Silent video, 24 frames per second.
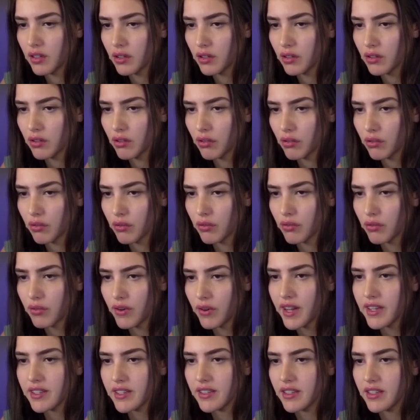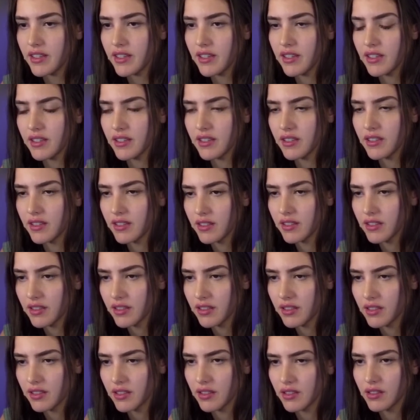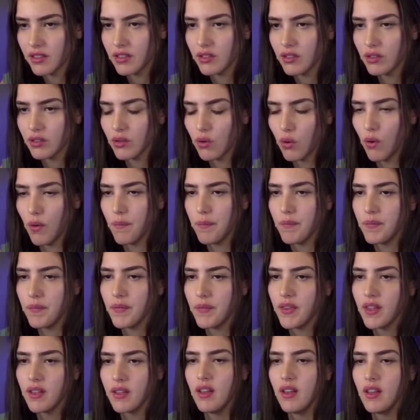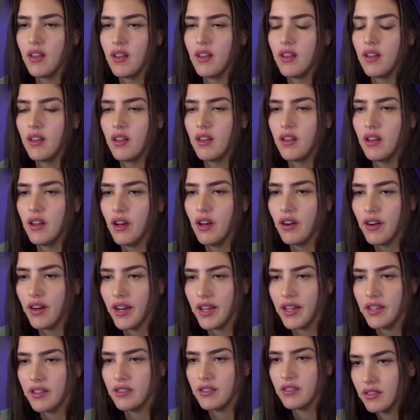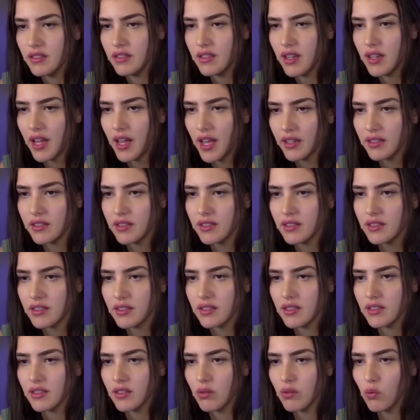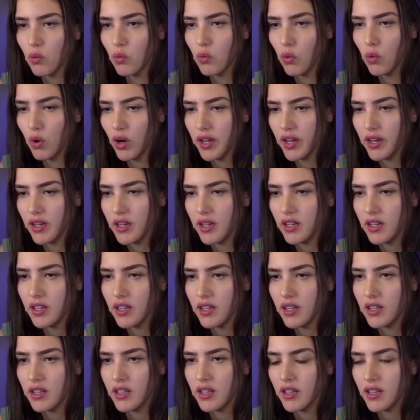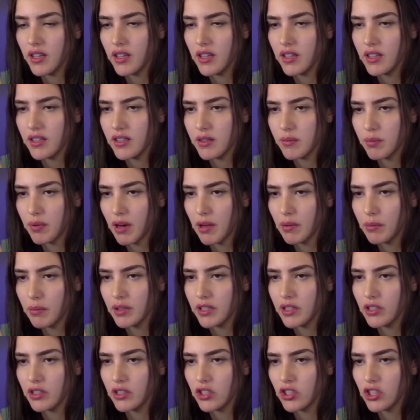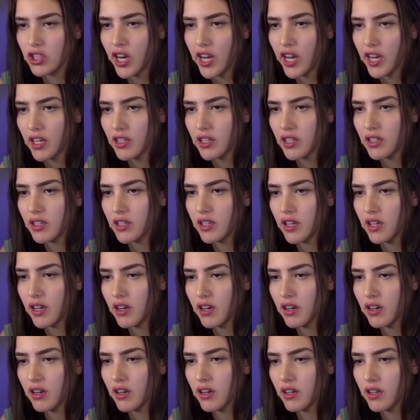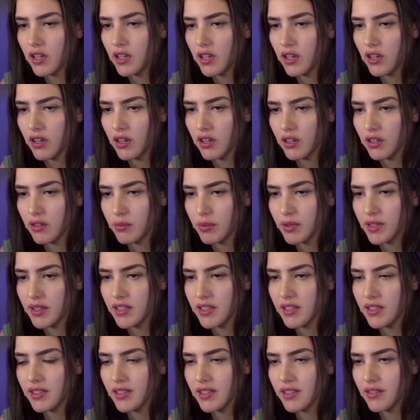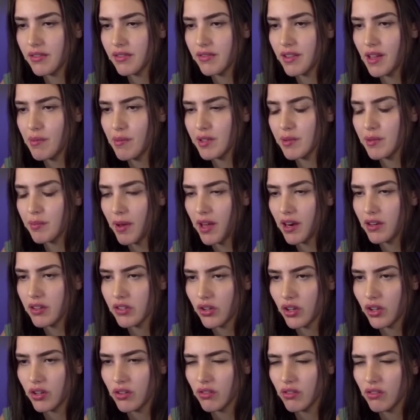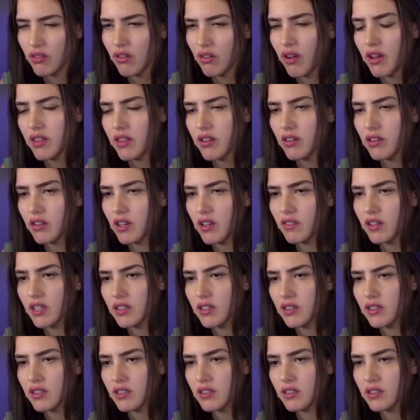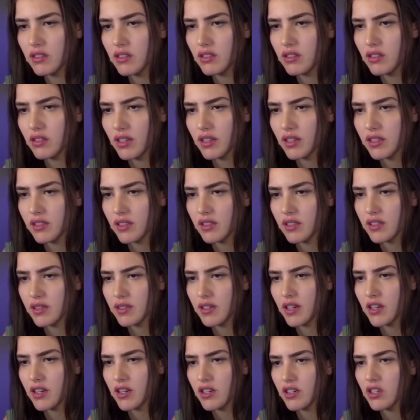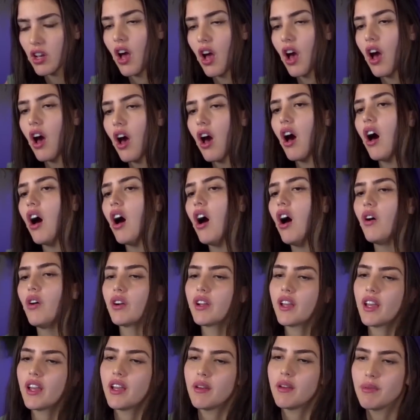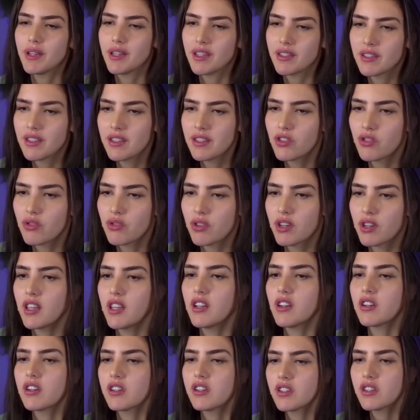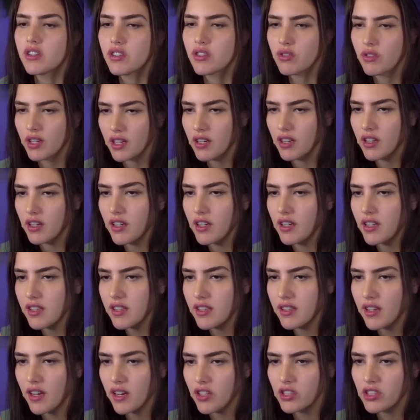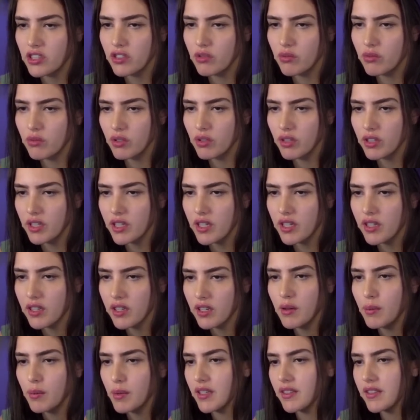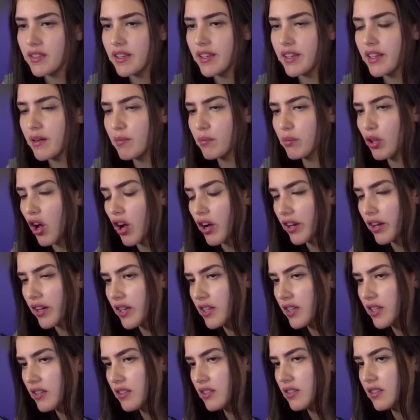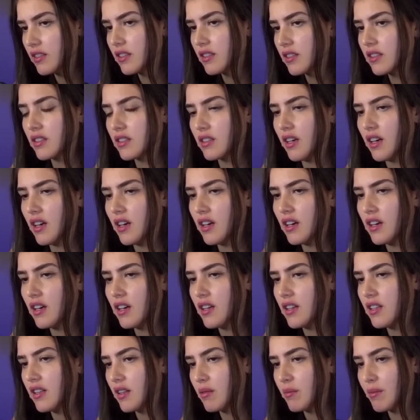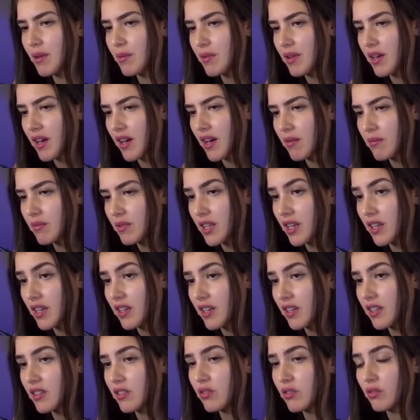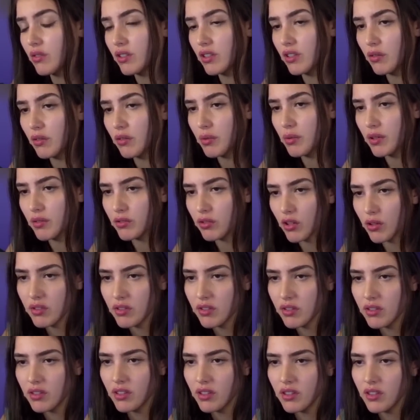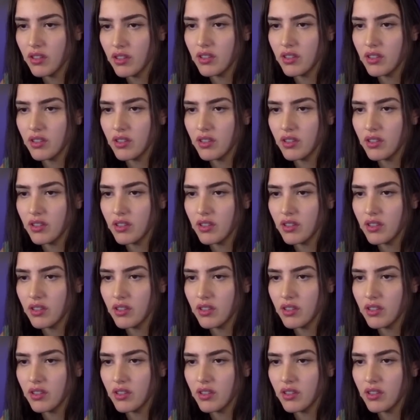Crazy. Cool. All right, next one. It's probably check here, here. But this is a famous pattern, so I don't know why they're giving it to us at this stage. Oh, okay, because it's trickier. It's trickier. This actually doesn't work because he can block it. Uh, and then maybe I'm getting into a little bit of trouble.